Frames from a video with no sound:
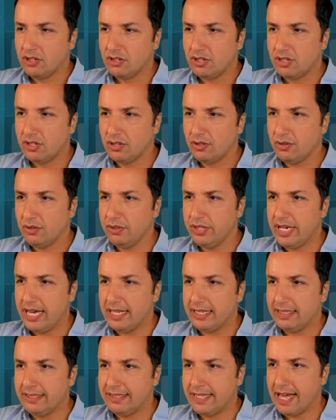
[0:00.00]
So
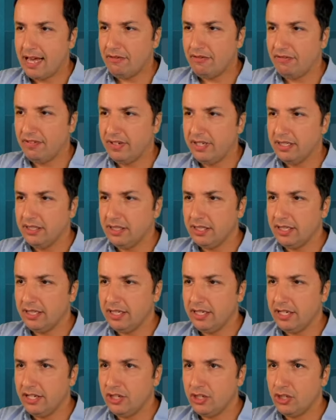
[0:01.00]
yeah,
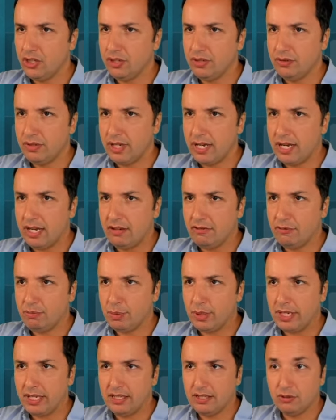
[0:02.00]
definitely he should have
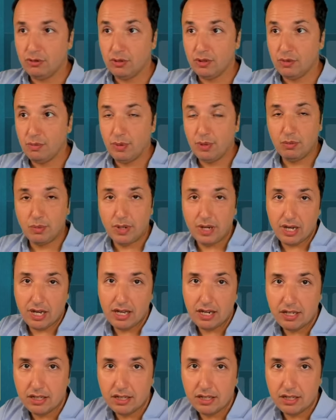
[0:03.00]
played Rook B1.